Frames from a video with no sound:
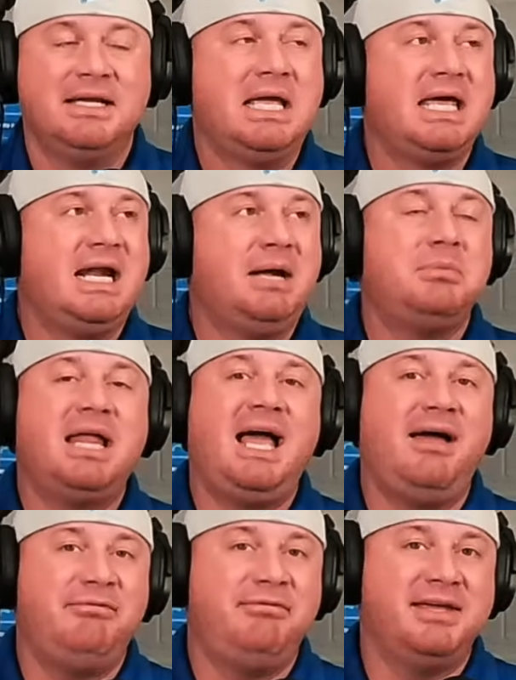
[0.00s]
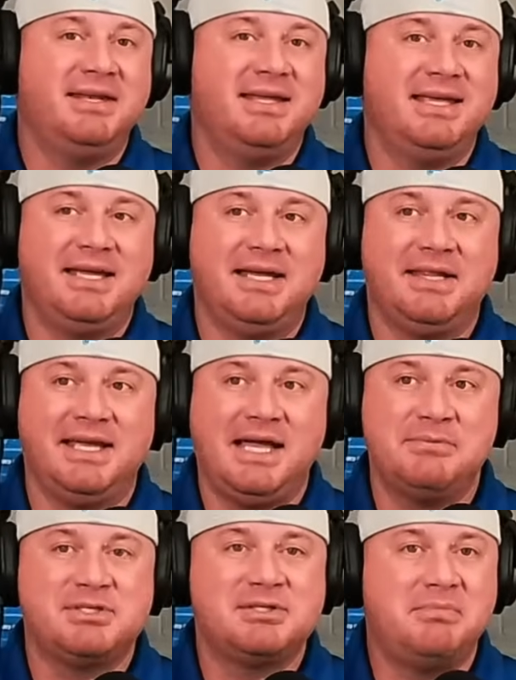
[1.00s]
And I'm laughing, it, like I'm
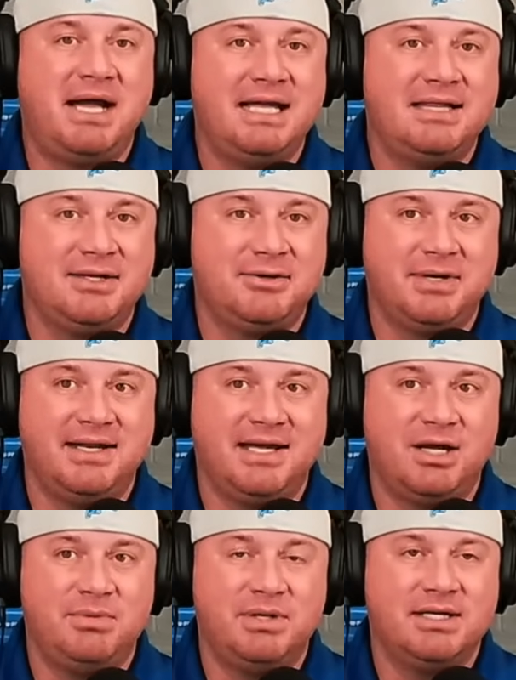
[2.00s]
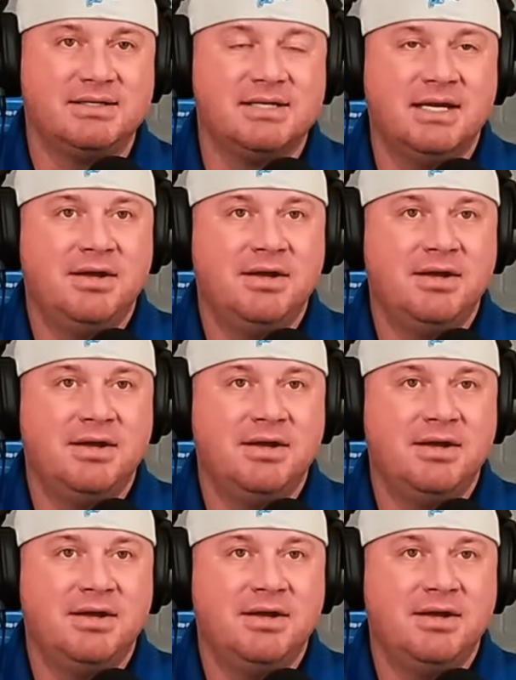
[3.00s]
smiling right now, because